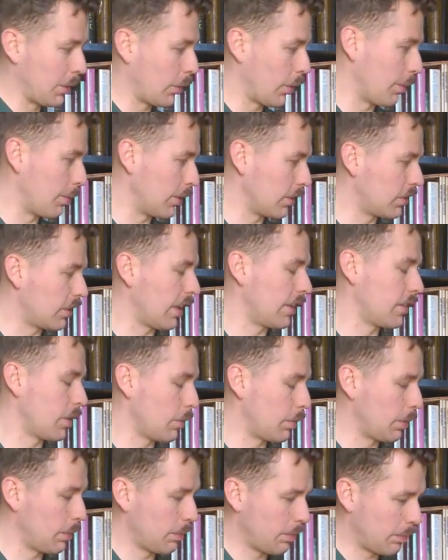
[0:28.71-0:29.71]
equipment
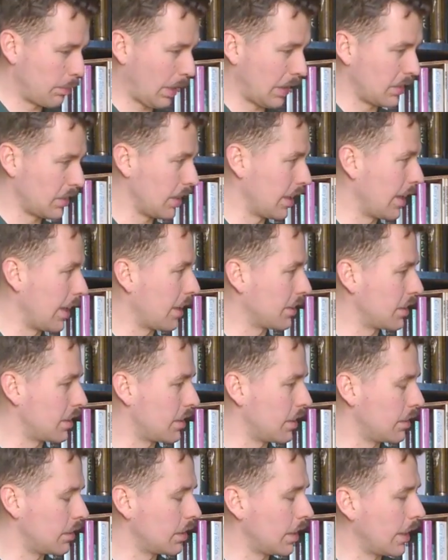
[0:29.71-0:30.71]
setup basically as
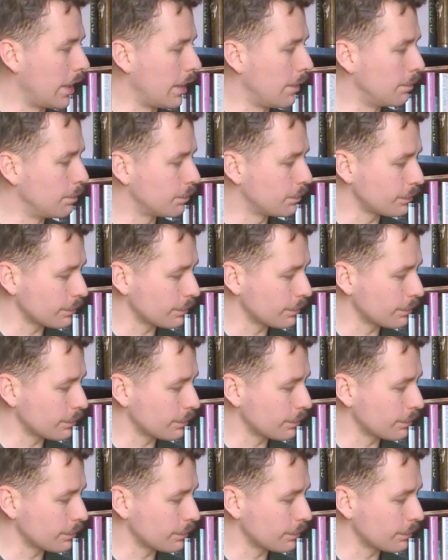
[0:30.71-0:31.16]
it is here,